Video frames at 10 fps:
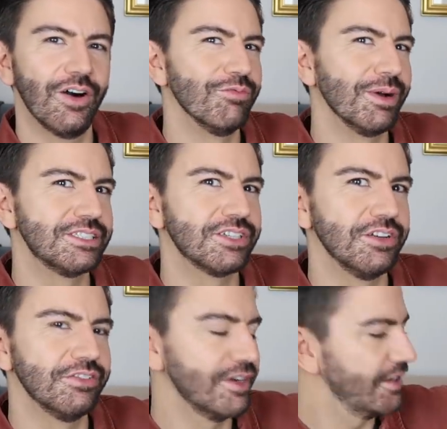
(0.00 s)
of my
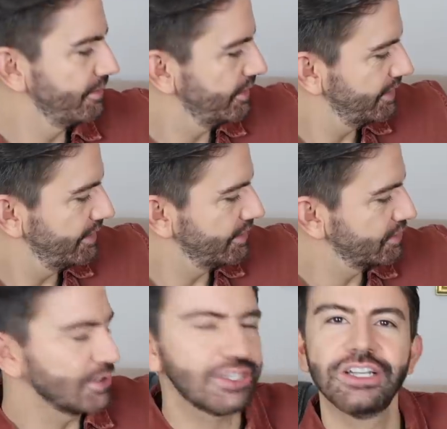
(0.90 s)
sofa.
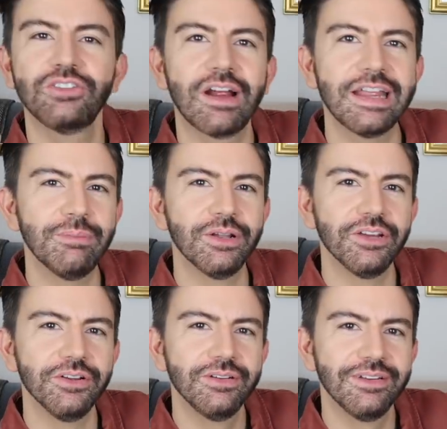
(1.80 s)
So it's like a grey
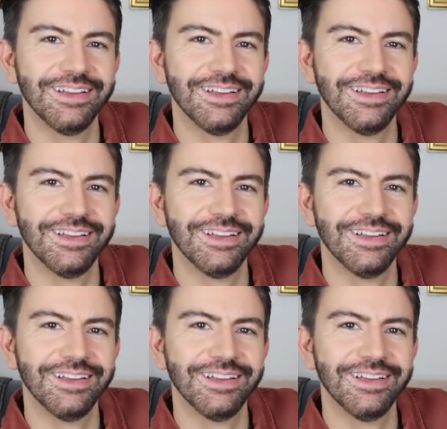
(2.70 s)
blue.